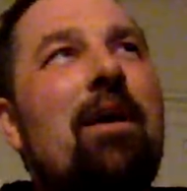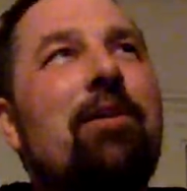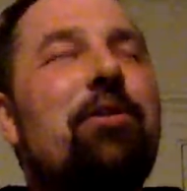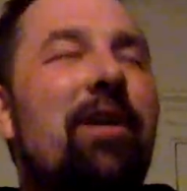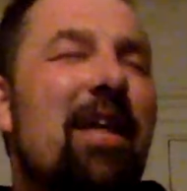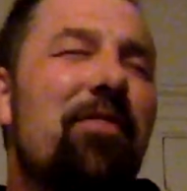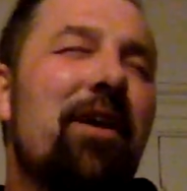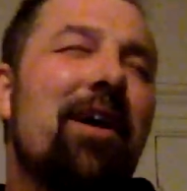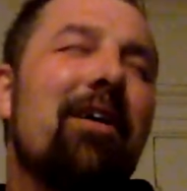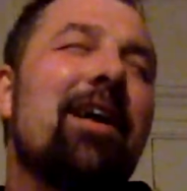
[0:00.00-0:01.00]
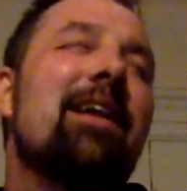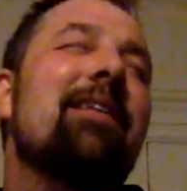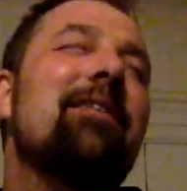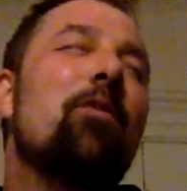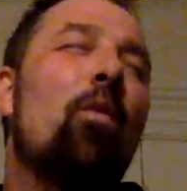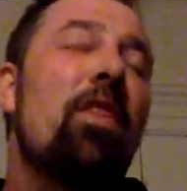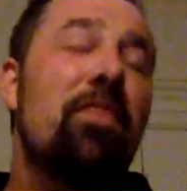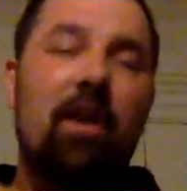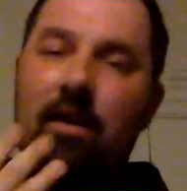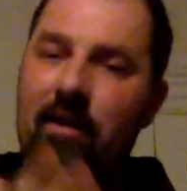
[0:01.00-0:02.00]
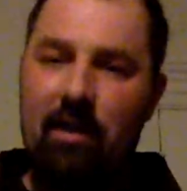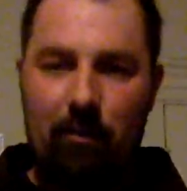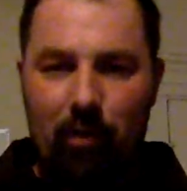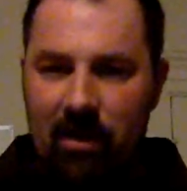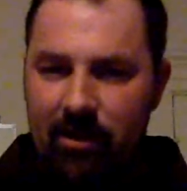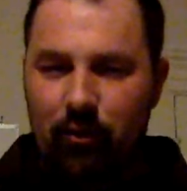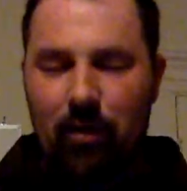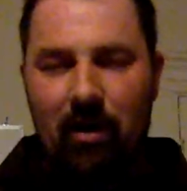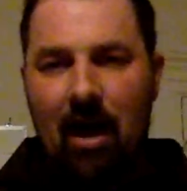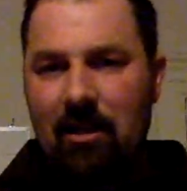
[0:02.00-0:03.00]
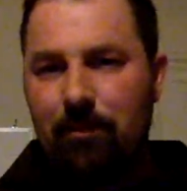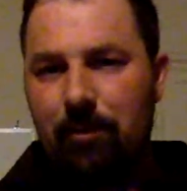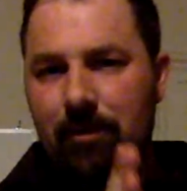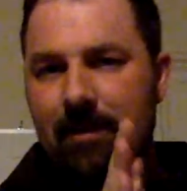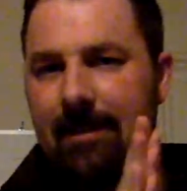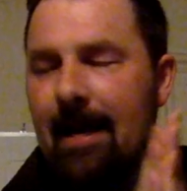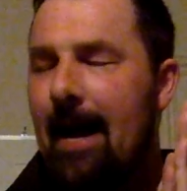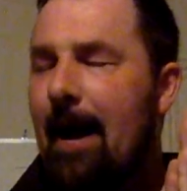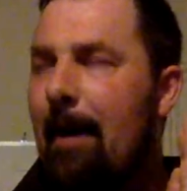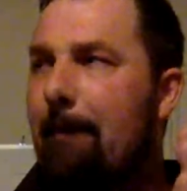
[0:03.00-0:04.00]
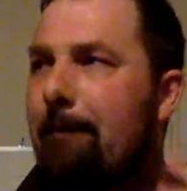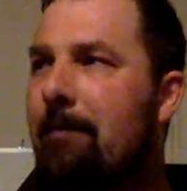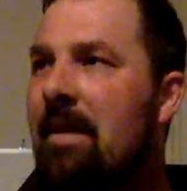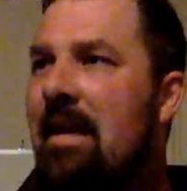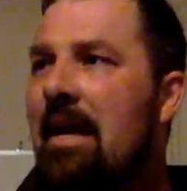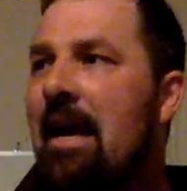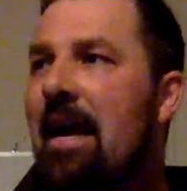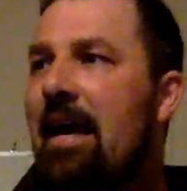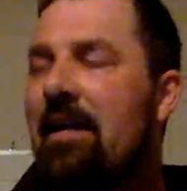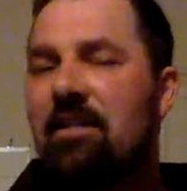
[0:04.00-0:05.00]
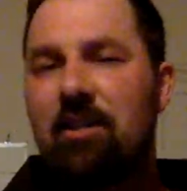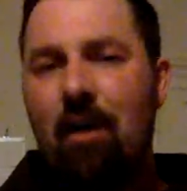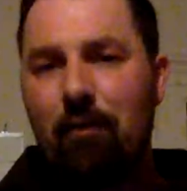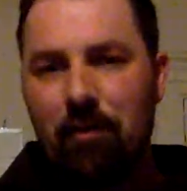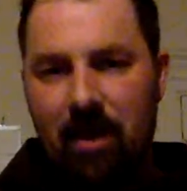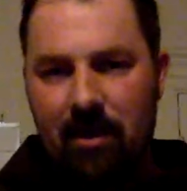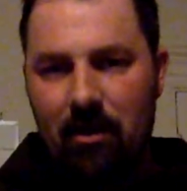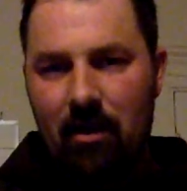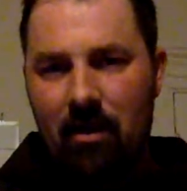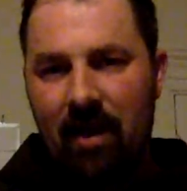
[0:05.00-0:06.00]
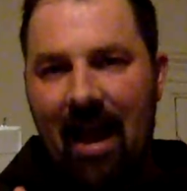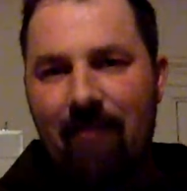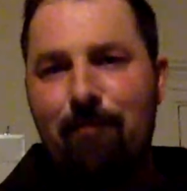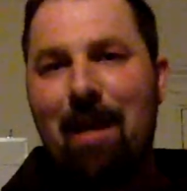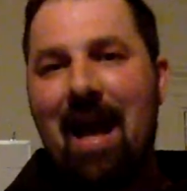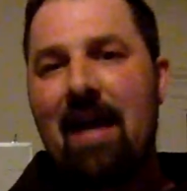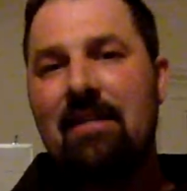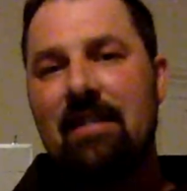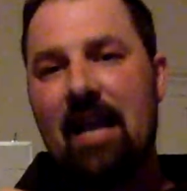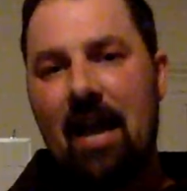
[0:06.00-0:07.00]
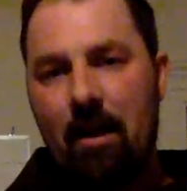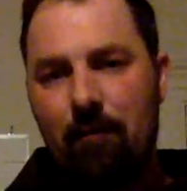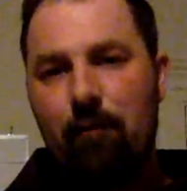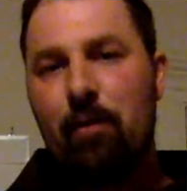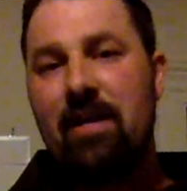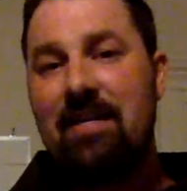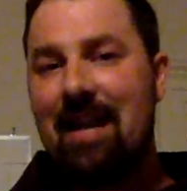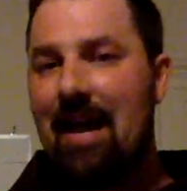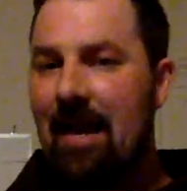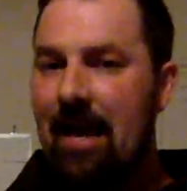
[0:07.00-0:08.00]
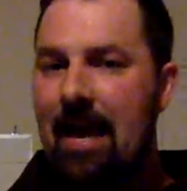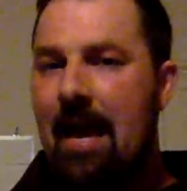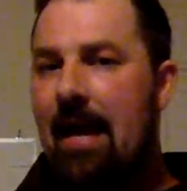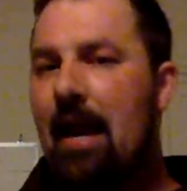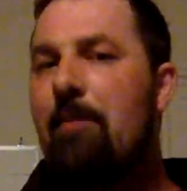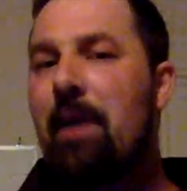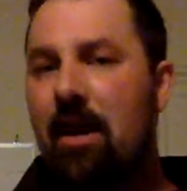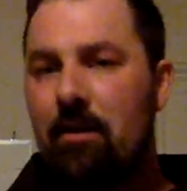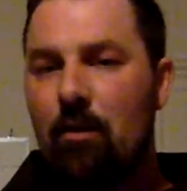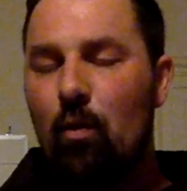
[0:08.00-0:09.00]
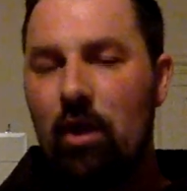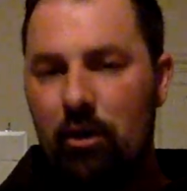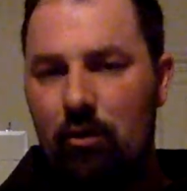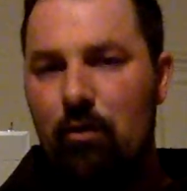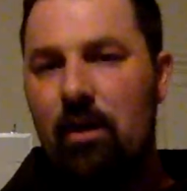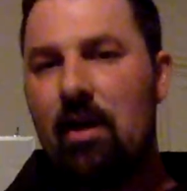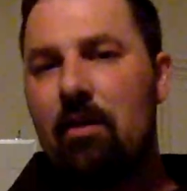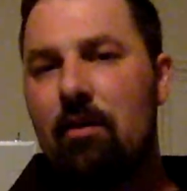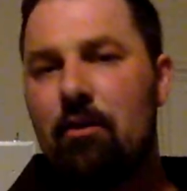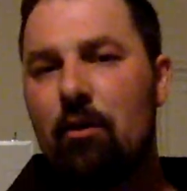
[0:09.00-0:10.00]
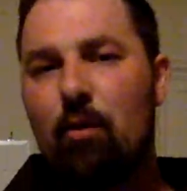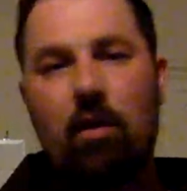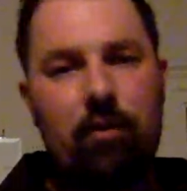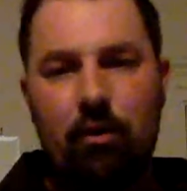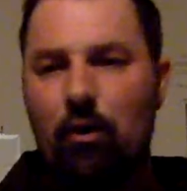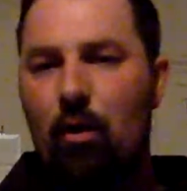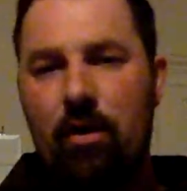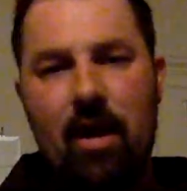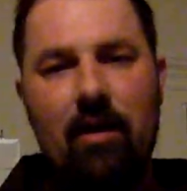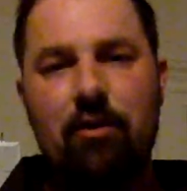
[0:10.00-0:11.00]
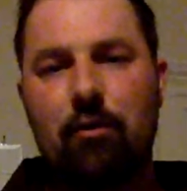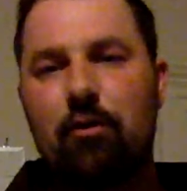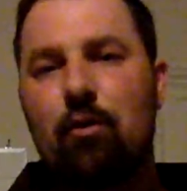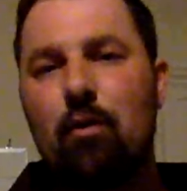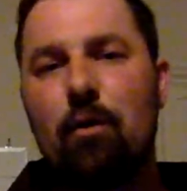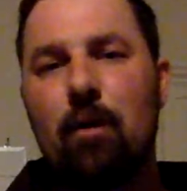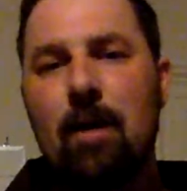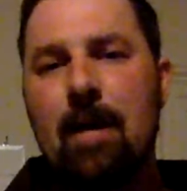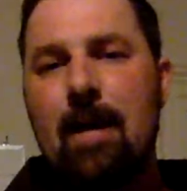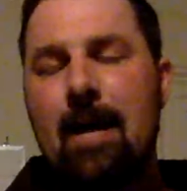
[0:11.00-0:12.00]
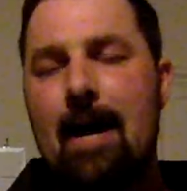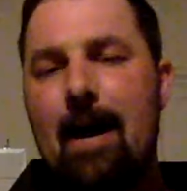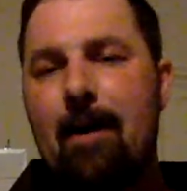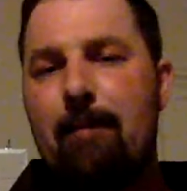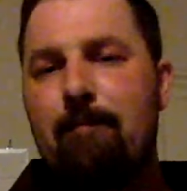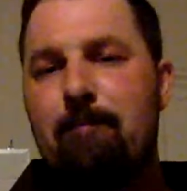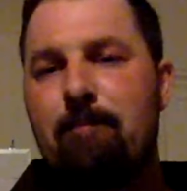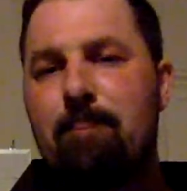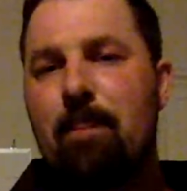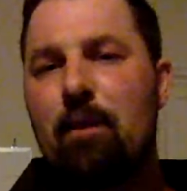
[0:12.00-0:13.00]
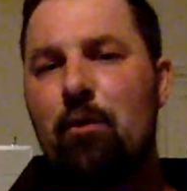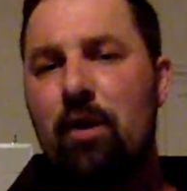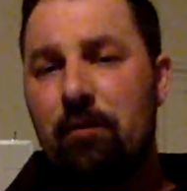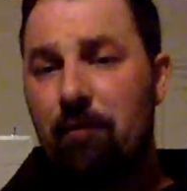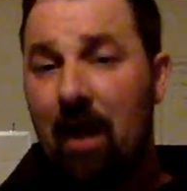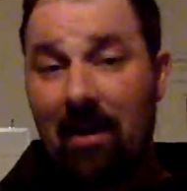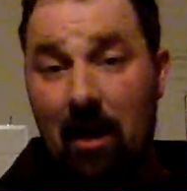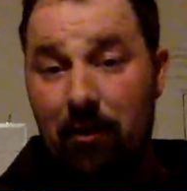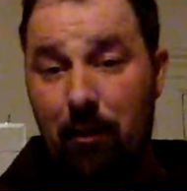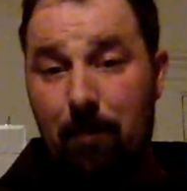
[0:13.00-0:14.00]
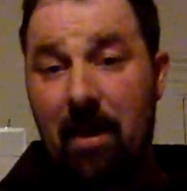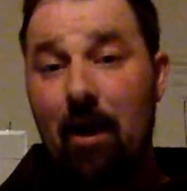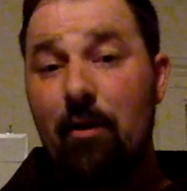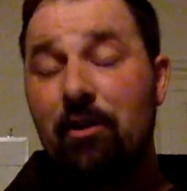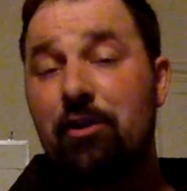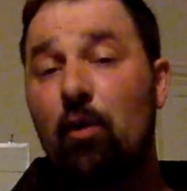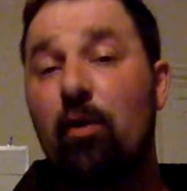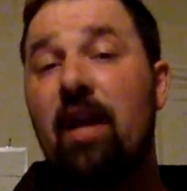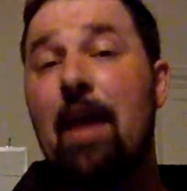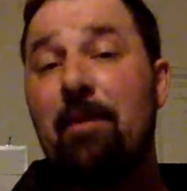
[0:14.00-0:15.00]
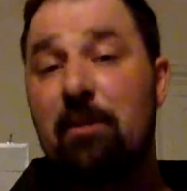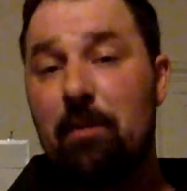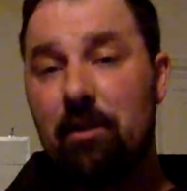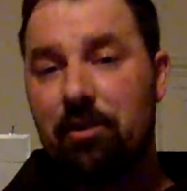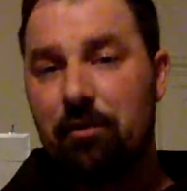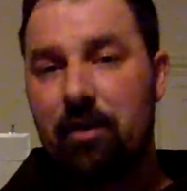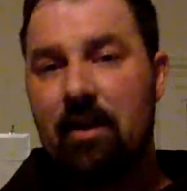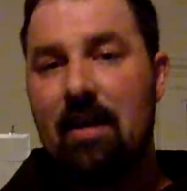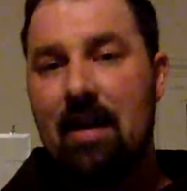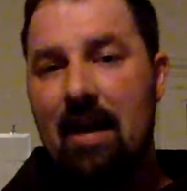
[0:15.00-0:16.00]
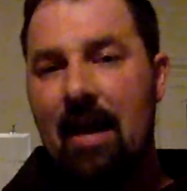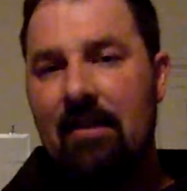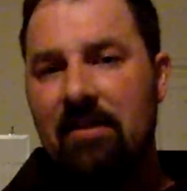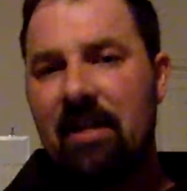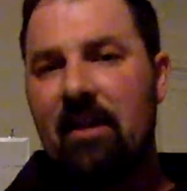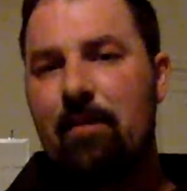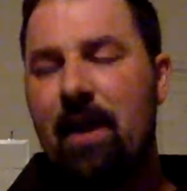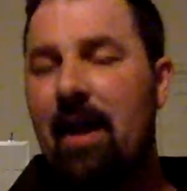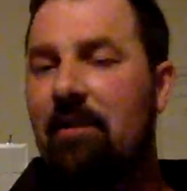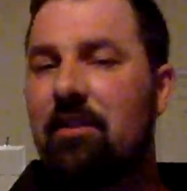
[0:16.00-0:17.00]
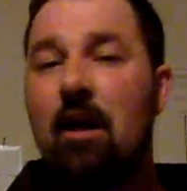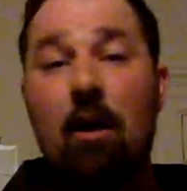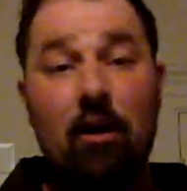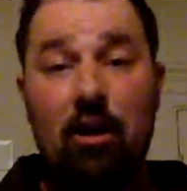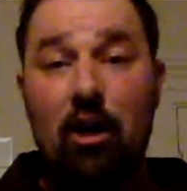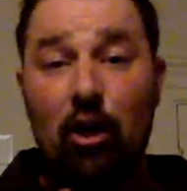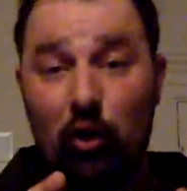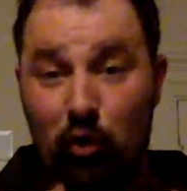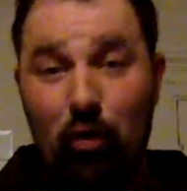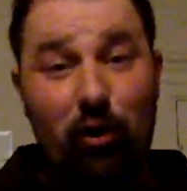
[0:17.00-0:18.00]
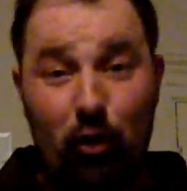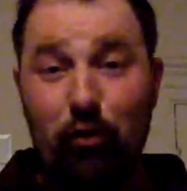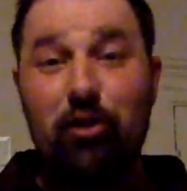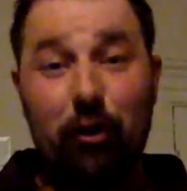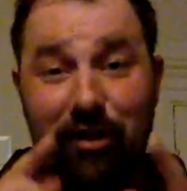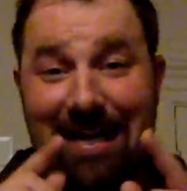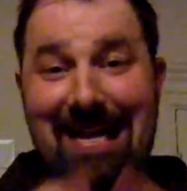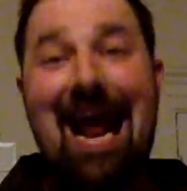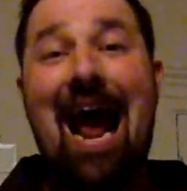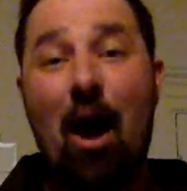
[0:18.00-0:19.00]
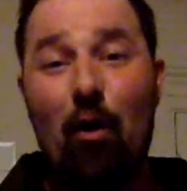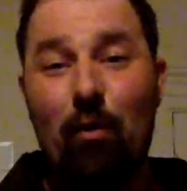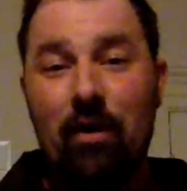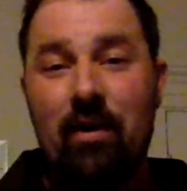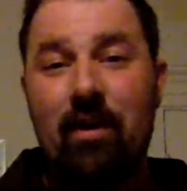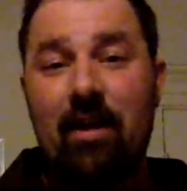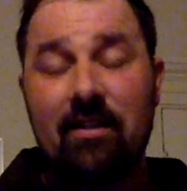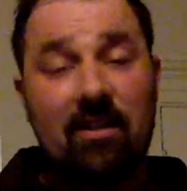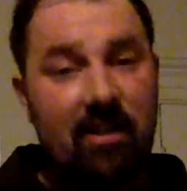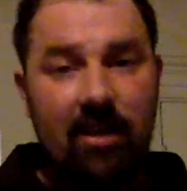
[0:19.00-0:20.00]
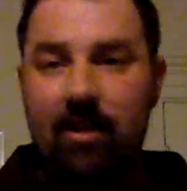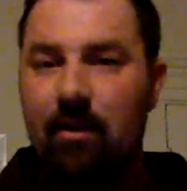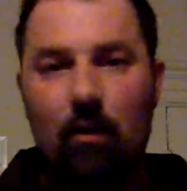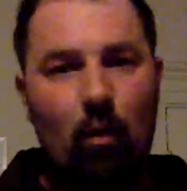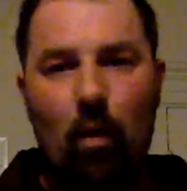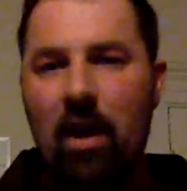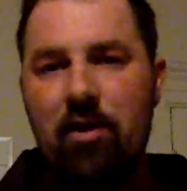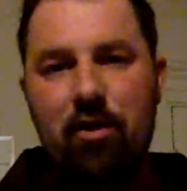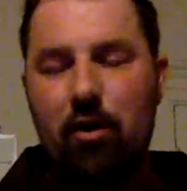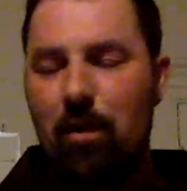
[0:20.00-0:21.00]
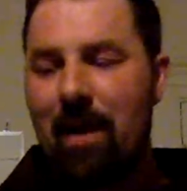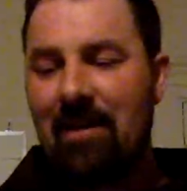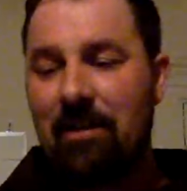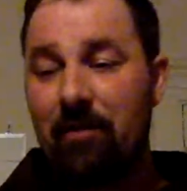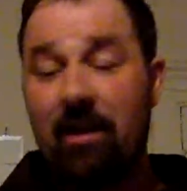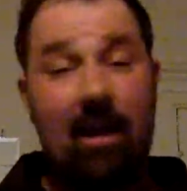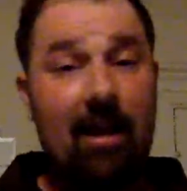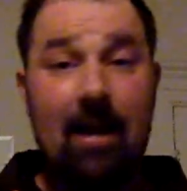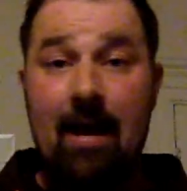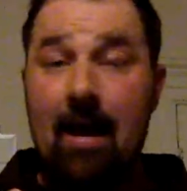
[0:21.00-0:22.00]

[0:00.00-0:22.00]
And so I get there, and I'm reading the Gospels, and I discover that they have Mass every day. And I bet when you get to wherever you're going next, your school, you can find either your parish or campus ministry has a daily Mass. Do a Google search now and see where you can go to Mass every day.